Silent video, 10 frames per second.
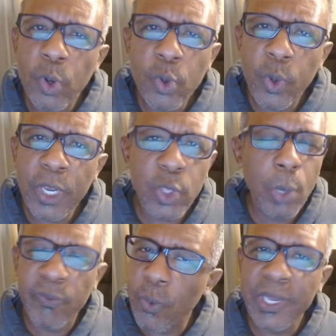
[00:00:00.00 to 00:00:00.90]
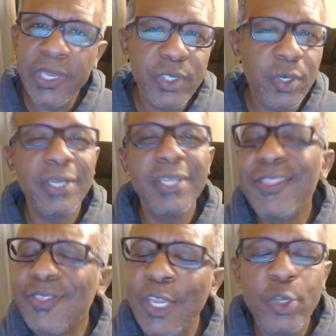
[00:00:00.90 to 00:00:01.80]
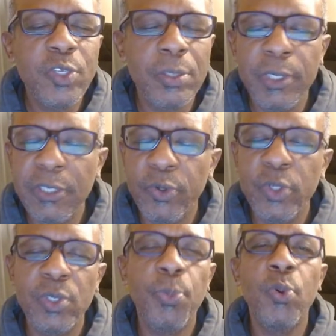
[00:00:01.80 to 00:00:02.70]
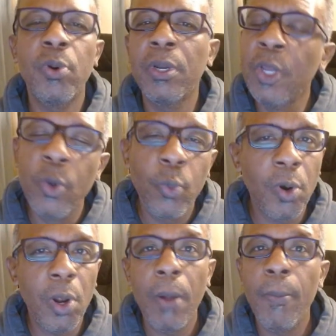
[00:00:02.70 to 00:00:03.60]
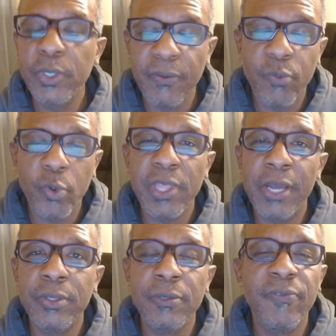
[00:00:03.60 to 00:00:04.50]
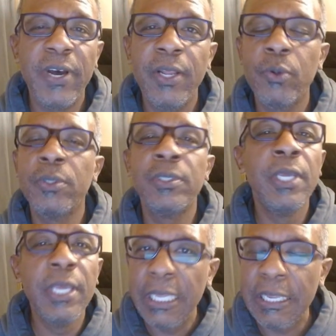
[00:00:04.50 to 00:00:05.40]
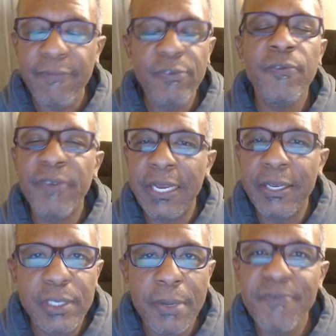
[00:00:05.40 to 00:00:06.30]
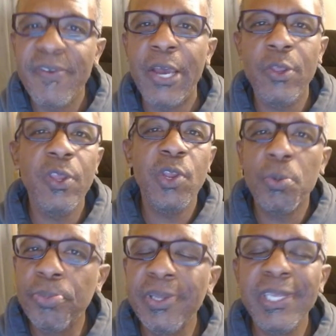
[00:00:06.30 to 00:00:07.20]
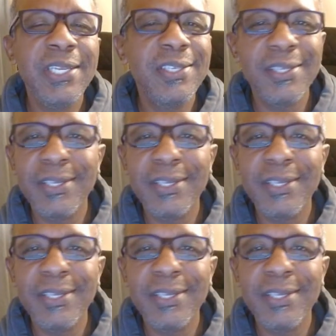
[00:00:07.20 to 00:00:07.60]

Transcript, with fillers: Real quick though, before we get started, thank you so much for your support. We're almost at 4,000 followers. If you find some value here, please